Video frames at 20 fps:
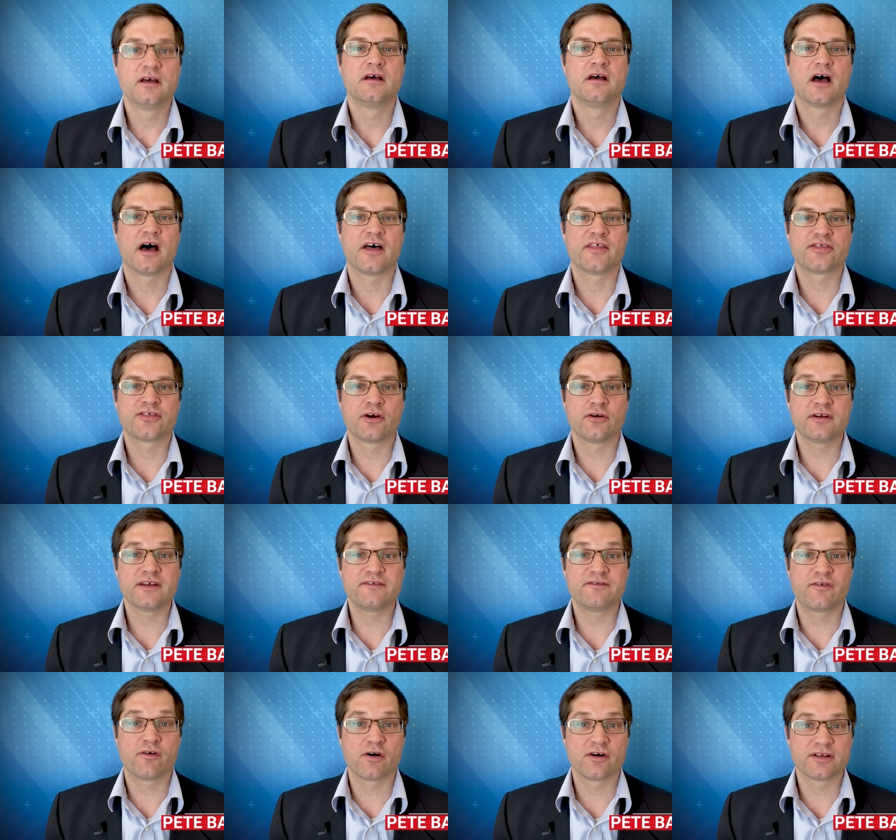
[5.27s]
A
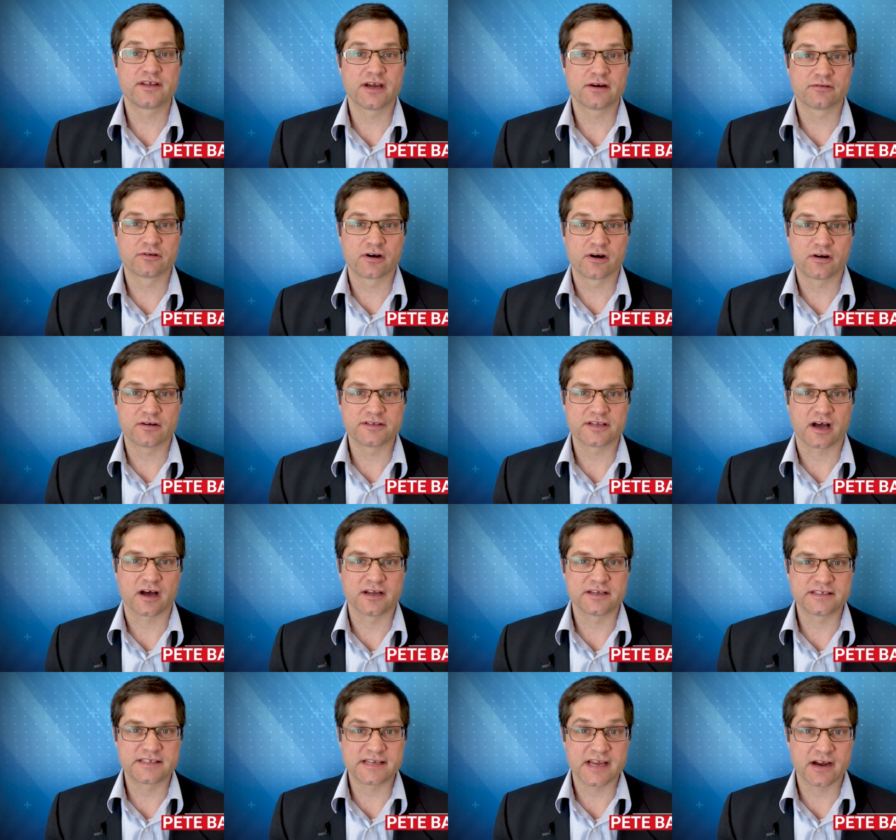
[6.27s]
34 year old
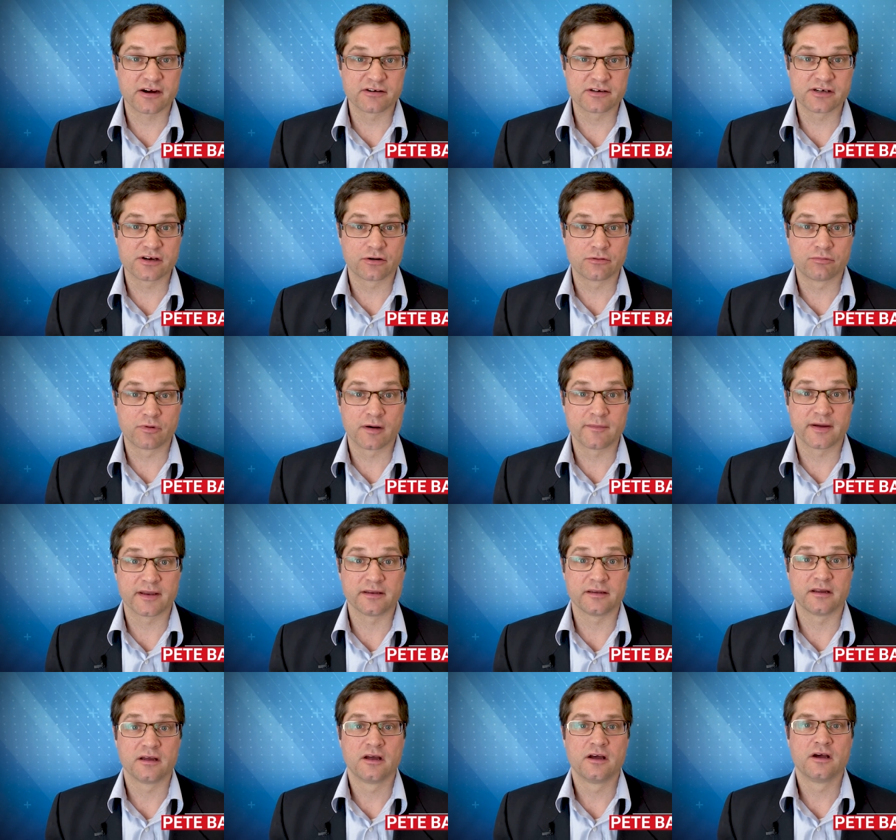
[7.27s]
Ontario
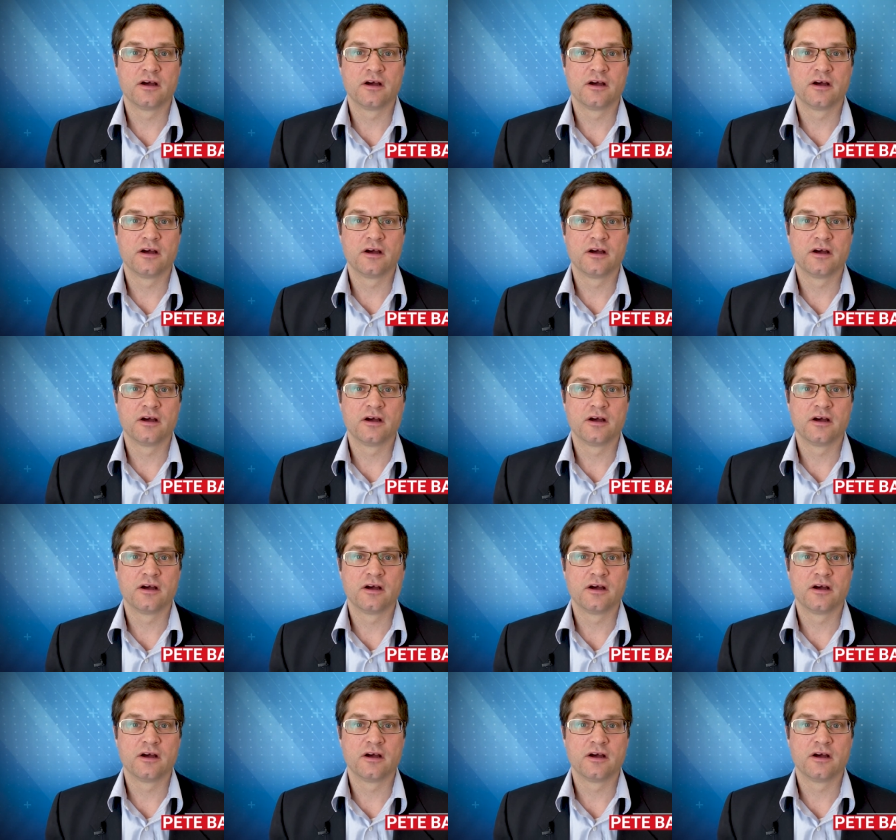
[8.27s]
woman